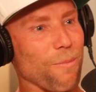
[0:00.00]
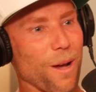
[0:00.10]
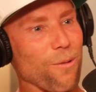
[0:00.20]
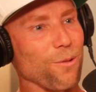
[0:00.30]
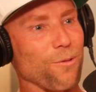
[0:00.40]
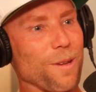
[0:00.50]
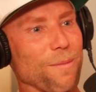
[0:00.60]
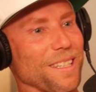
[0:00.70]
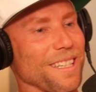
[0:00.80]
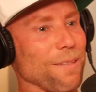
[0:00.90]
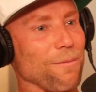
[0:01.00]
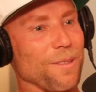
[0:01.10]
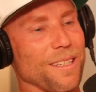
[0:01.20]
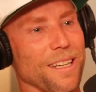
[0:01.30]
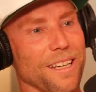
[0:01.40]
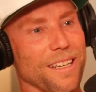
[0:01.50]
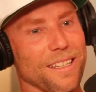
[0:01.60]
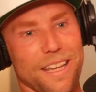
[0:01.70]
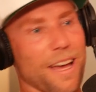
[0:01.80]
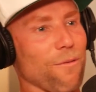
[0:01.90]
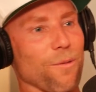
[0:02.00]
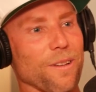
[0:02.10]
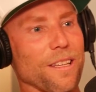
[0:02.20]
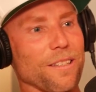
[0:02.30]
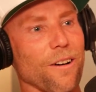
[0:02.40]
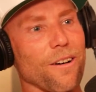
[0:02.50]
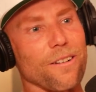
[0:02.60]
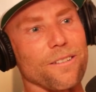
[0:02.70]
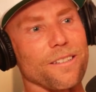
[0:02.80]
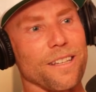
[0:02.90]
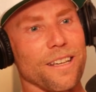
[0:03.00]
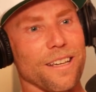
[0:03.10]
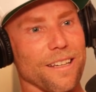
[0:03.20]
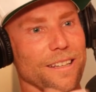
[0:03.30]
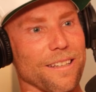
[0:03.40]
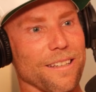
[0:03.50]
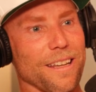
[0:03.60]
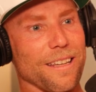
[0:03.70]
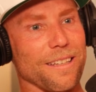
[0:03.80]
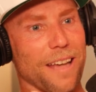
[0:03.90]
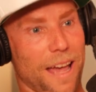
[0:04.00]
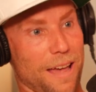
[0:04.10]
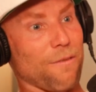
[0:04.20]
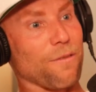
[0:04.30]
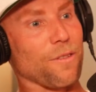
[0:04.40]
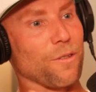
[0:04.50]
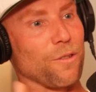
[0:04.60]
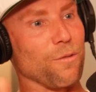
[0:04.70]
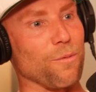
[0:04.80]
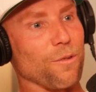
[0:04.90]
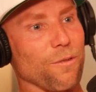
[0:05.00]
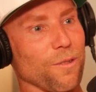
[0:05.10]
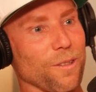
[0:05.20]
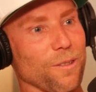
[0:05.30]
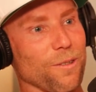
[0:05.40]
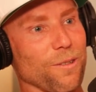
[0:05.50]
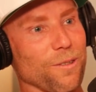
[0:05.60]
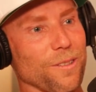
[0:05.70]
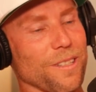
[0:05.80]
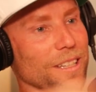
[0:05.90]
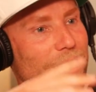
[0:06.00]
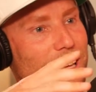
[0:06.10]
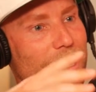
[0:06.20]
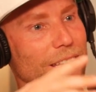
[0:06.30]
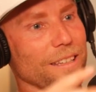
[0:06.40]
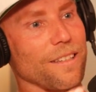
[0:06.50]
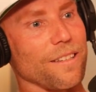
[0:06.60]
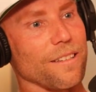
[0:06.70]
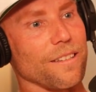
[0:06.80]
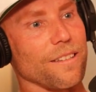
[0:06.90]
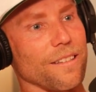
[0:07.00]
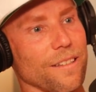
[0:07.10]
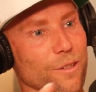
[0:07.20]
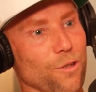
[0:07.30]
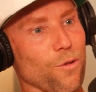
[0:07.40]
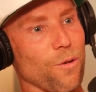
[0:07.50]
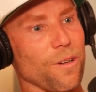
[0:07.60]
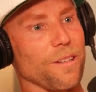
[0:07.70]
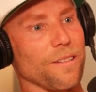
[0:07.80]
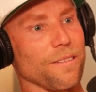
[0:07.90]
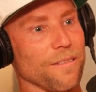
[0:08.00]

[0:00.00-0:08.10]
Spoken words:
My whole dream as a kid was to have one of these cars and to have two beautiful little girls and to just enjoy.